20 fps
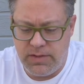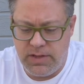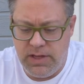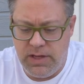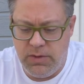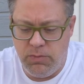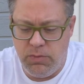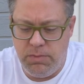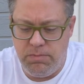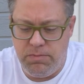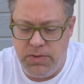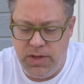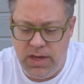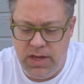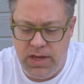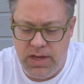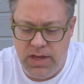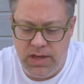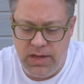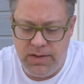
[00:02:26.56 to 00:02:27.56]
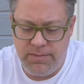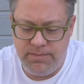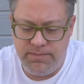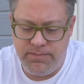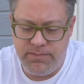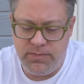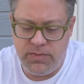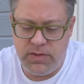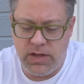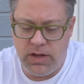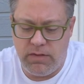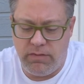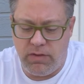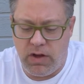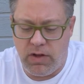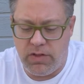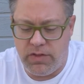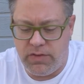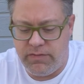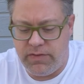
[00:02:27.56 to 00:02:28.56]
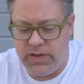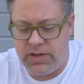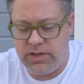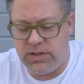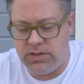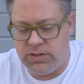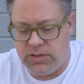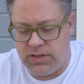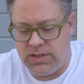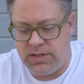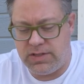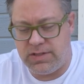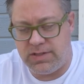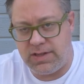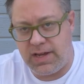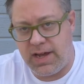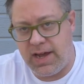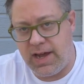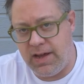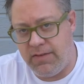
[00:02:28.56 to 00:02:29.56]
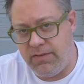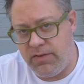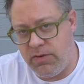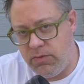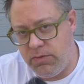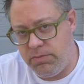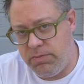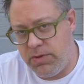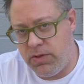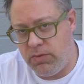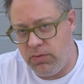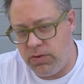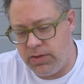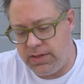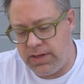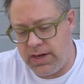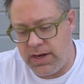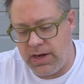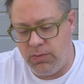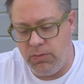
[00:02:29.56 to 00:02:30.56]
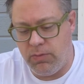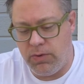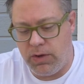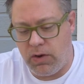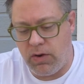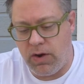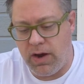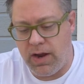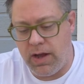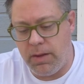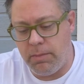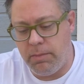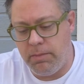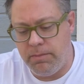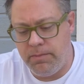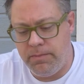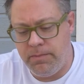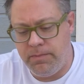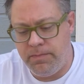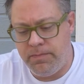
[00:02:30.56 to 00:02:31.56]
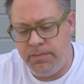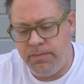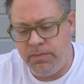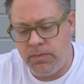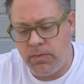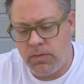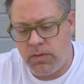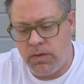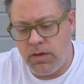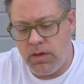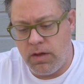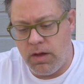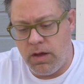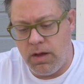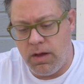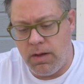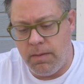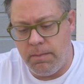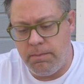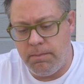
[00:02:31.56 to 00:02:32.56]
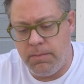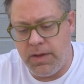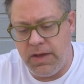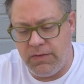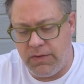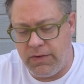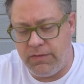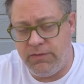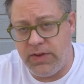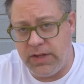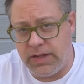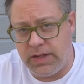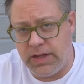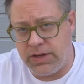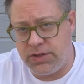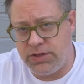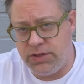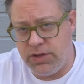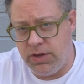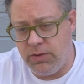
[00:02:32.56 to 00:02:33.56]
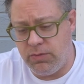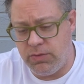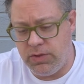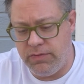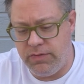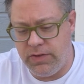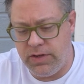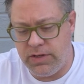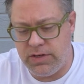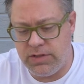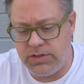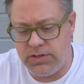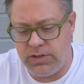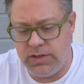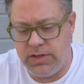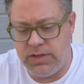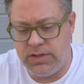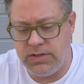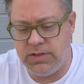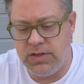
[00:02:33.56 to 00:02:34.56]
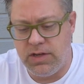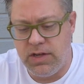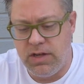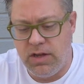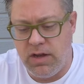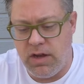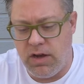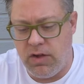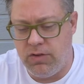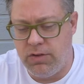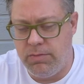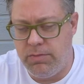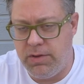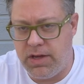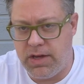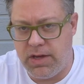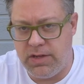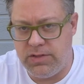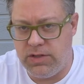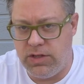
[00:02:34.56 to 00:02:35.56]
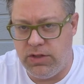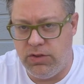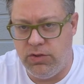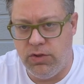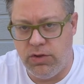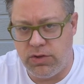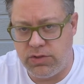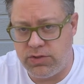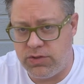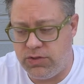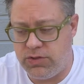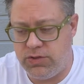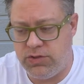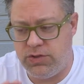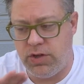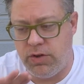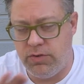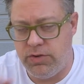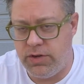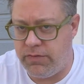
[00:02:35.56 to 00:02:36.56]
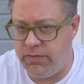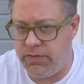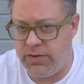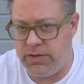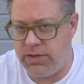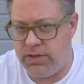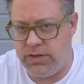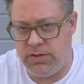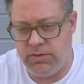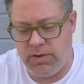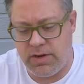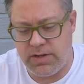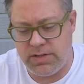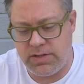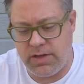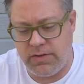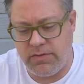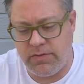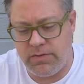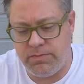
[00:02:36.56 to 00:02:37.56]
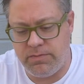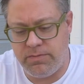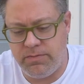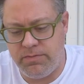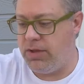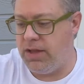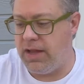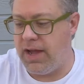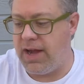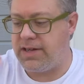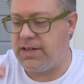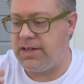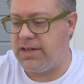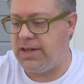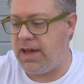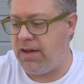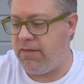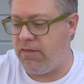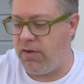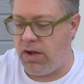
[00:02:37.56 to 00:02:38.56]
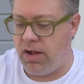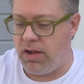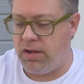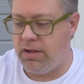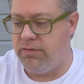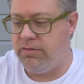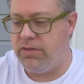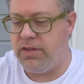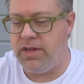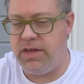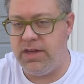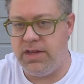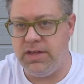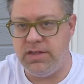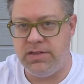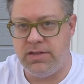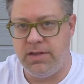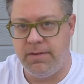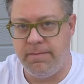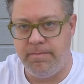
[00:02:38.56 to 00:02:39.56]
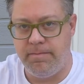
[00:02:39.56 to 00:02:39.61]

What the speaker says: It would be, of all the vintage lenses I have, it would be the one that I would grab if I felt like shooting with a vintage lens, only because it looks so different than the rest of them. I'd like to have all of these